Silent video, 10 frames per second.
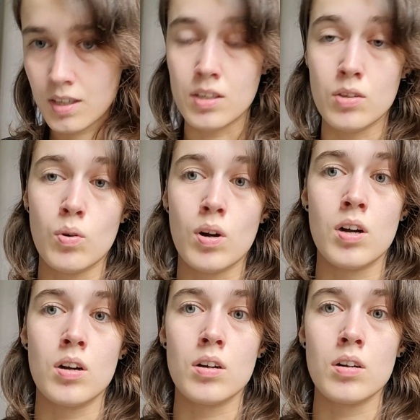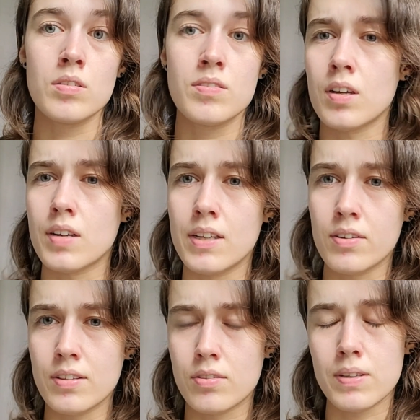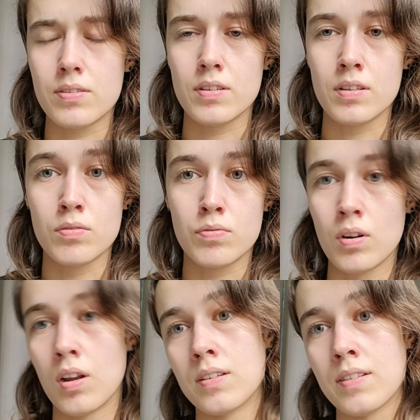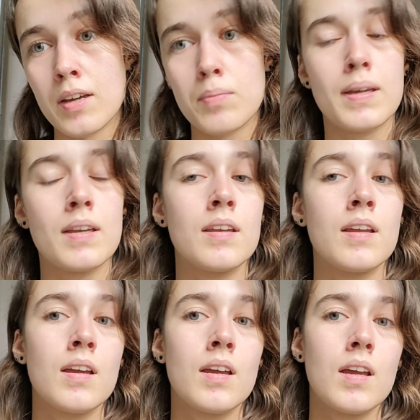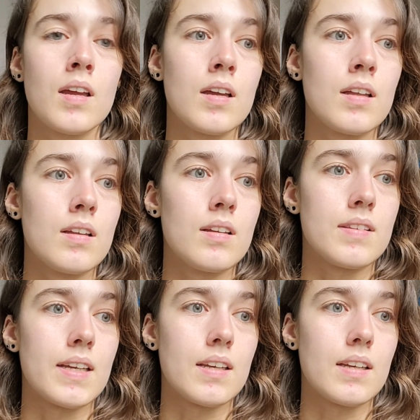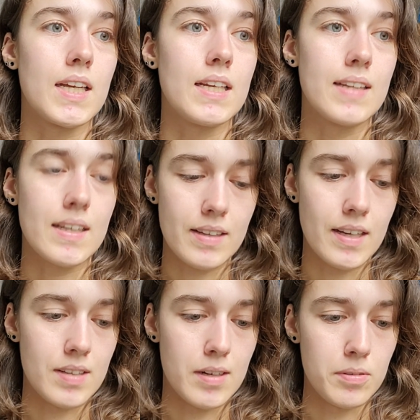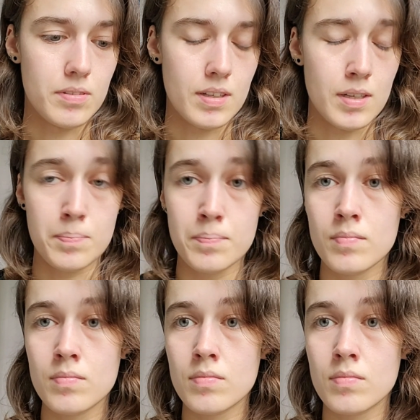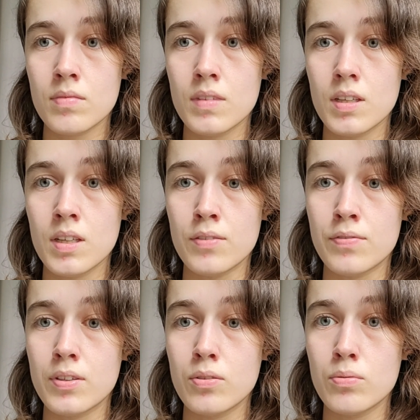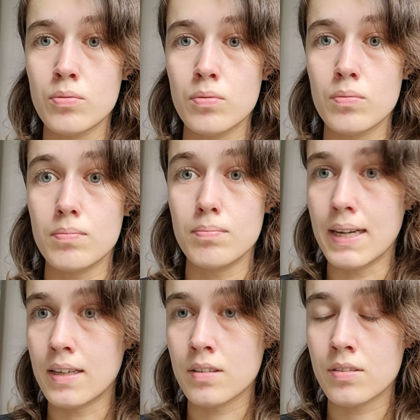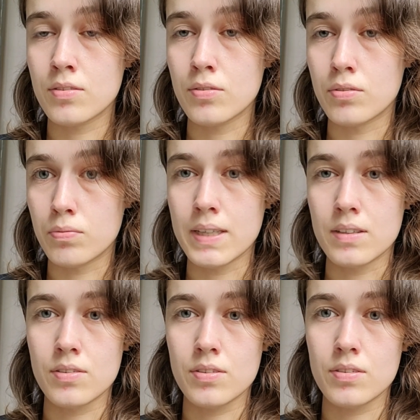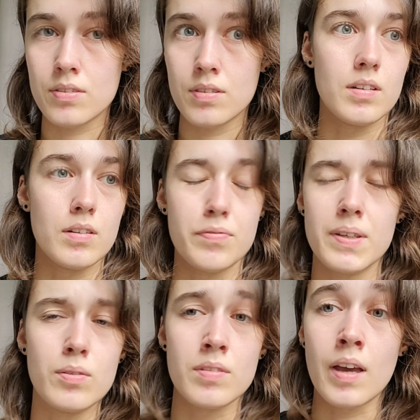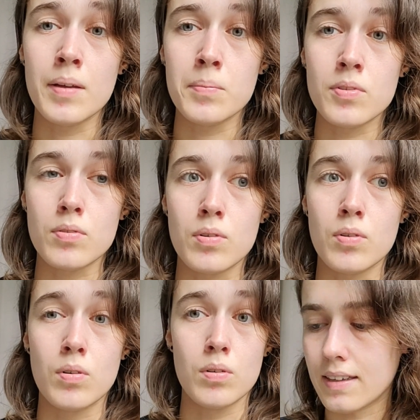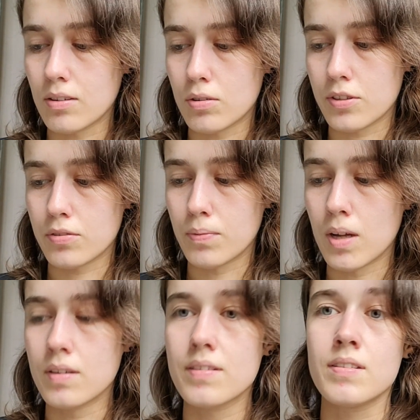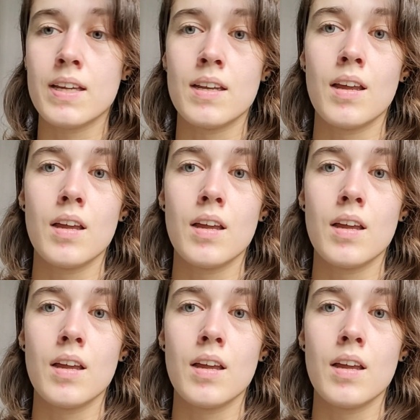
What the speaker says: You are stuck in your intuition for a long time. And then in that case, I would say, if you manage to switch a few times or just once, then